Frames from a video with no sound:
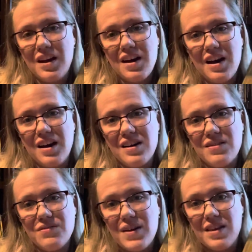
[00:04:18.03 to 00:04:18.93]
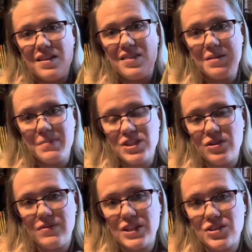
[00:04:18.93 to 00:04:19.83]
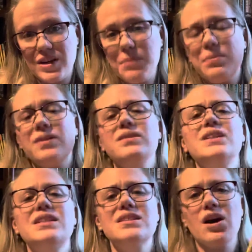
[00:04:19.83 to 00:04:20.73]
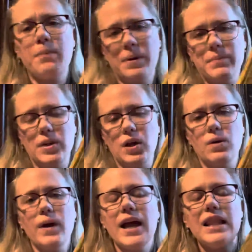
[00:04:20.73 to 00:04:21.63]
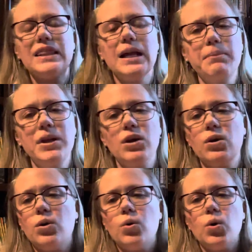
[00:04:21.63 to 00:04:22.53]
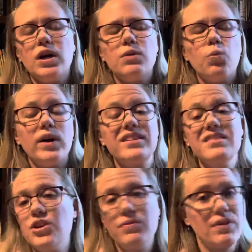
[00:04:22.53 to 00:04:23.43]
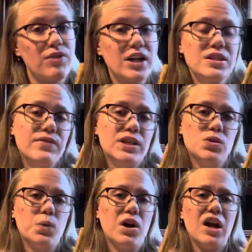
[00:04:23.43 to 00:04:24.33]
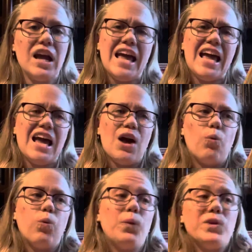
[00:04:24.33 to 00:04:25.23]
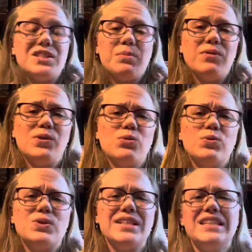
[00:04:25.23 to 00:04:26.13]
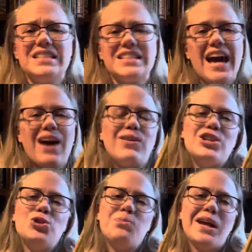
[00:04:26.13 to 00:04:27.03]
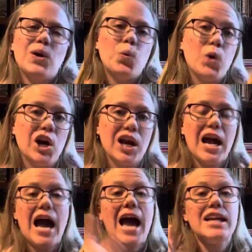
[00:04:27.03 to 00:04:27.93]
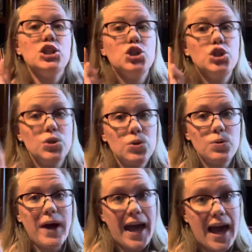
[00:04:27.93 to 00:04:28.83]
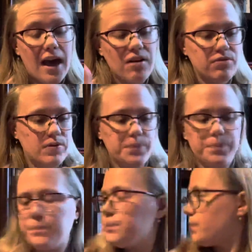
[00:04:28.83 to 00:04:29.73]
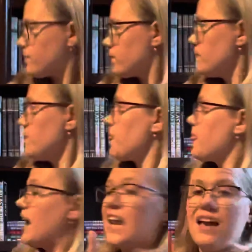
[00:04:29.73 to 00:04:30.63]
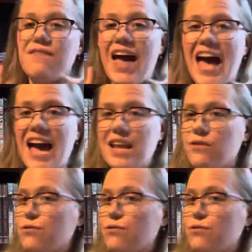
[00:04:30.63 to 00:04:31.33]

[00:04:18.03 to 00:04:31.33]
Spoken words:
of the Mystery of History, please comment below. Let me know what your favorite activities were. What were some of your routines? How did you make it work? I do have, and I've had it for a